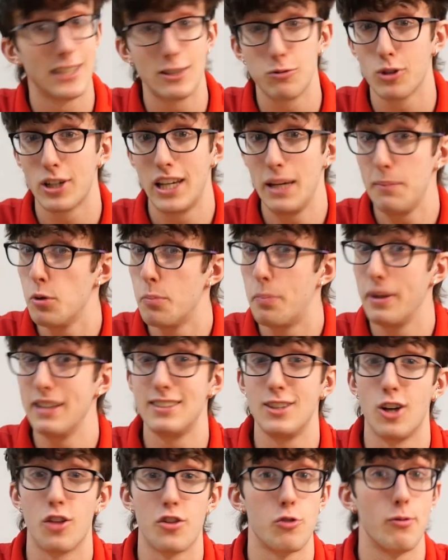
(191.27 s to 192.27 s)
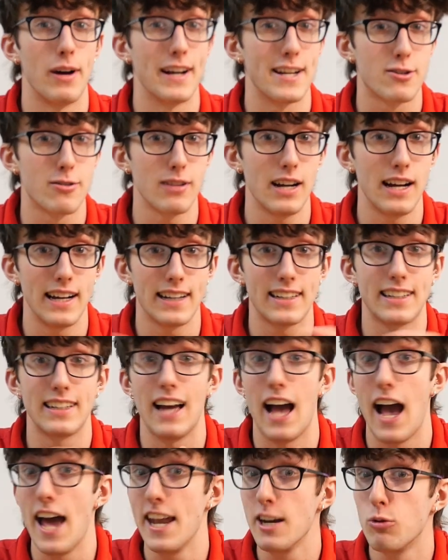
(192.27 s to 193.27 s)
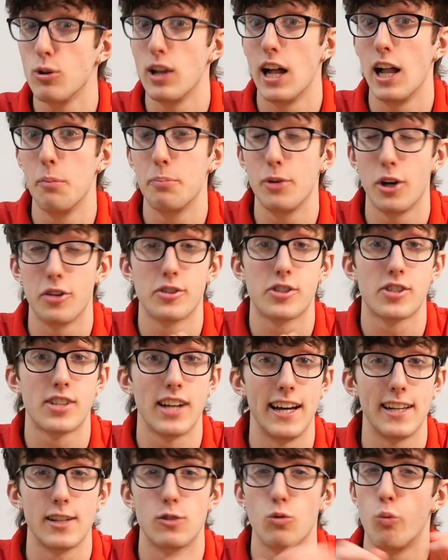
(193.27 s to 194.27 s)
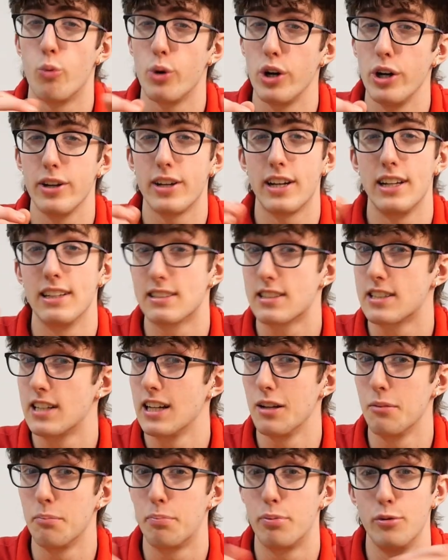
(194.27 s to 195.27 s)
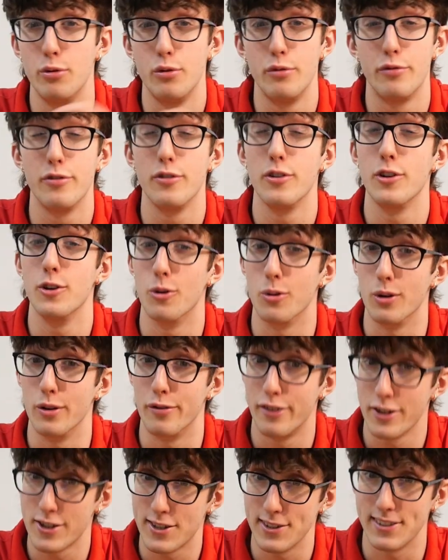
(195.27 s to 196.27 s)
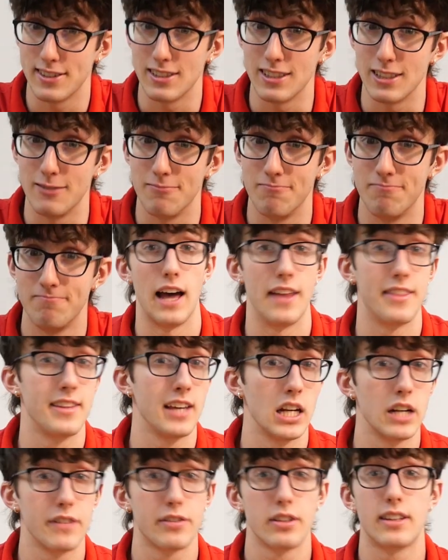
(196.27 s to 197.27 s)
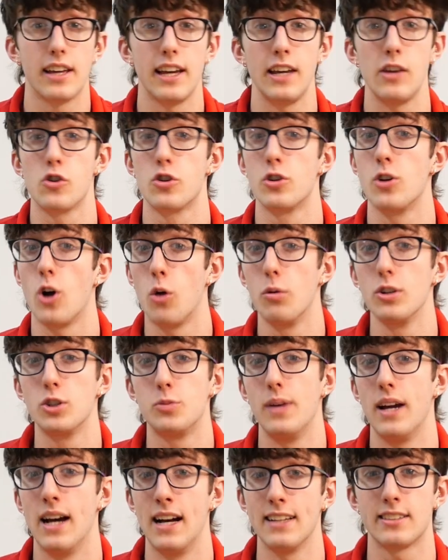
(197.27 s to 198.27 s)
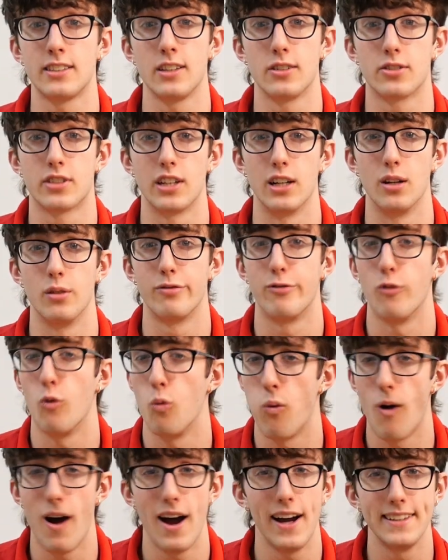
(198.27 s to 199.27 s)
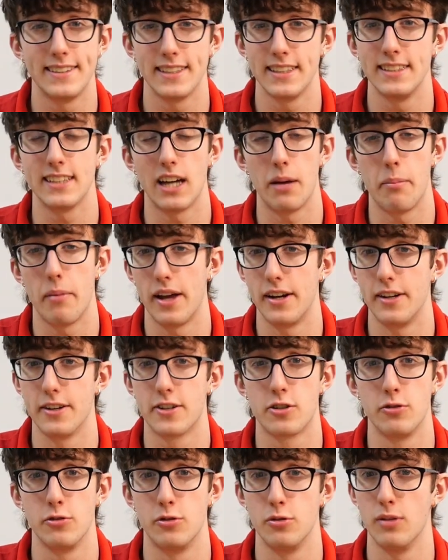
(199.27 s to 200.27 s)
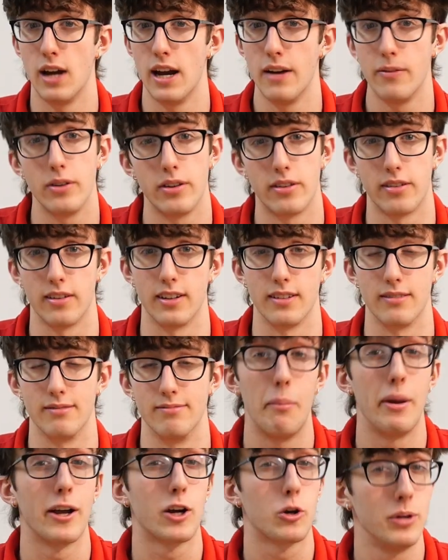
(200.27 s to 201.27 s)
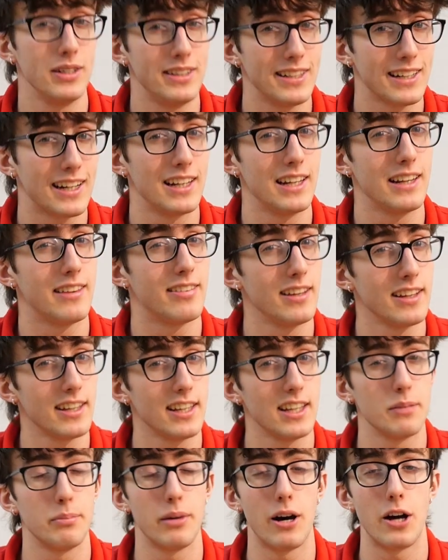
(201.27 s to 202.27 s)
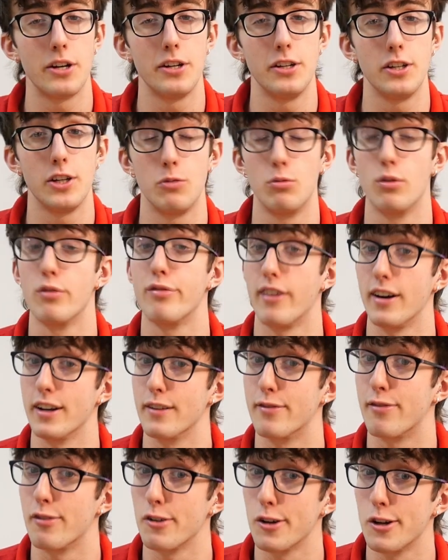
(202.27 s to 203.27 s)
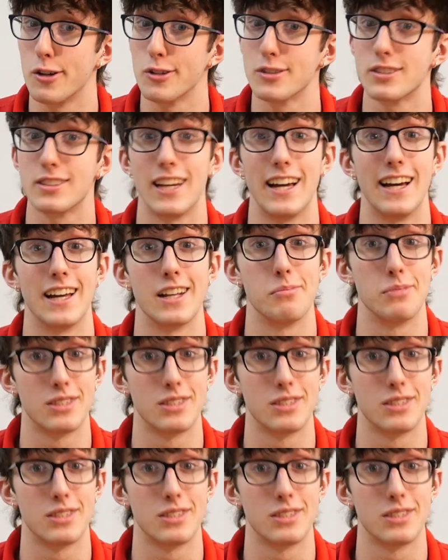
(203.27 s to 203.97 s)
this will keep you busy on the right track and it will help you understand where you can still improve your efficiency. At the end of the day, you should always be asking yourself, why didn't I manage to do everything? And by critically thinking about it, you will find flaws and